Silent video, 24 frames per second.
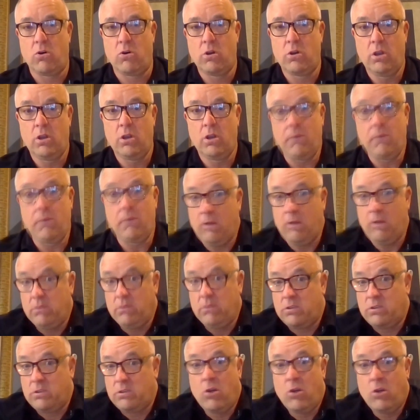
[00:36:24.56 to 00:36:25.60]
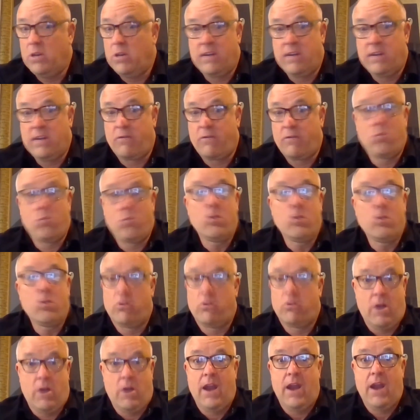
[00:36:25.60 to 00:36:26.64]
Mm-hmm. I mean, it was a totally different world,
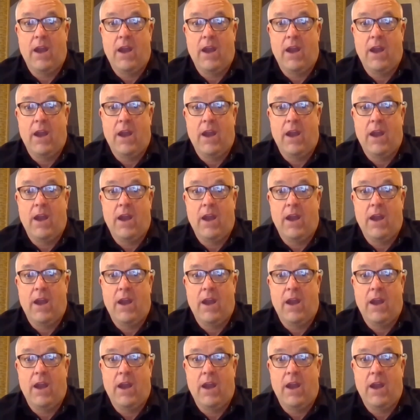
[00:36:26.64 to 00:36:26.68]
right?